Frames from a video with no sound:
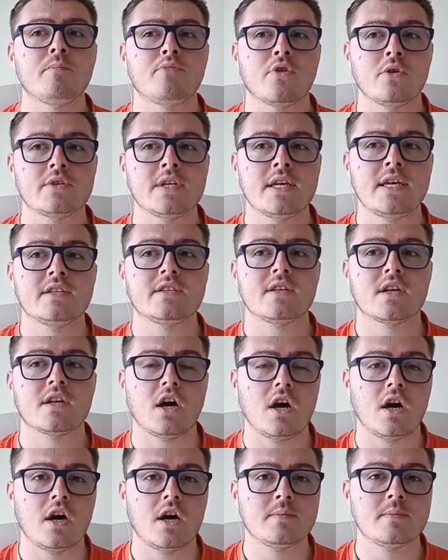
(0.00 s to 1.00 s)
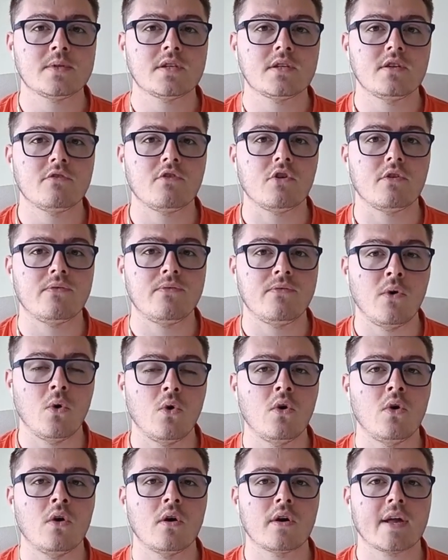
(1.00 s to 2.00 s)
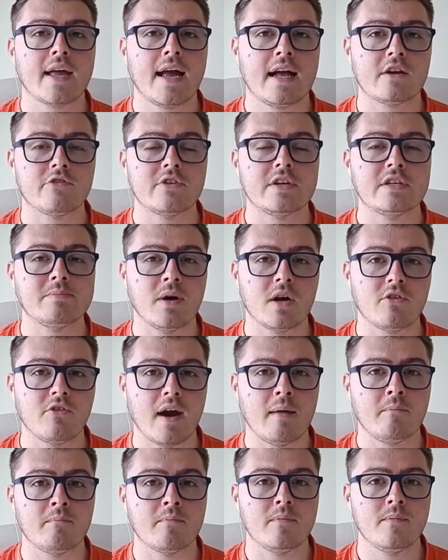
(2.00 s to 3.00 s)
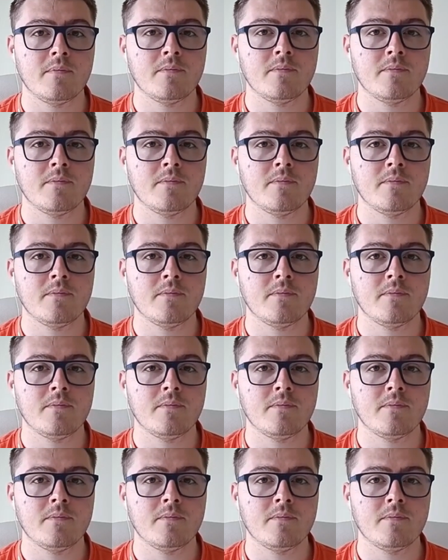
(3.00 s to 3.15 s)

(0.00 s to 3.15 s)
Proteins and carbs, you've got 4 calories per gram.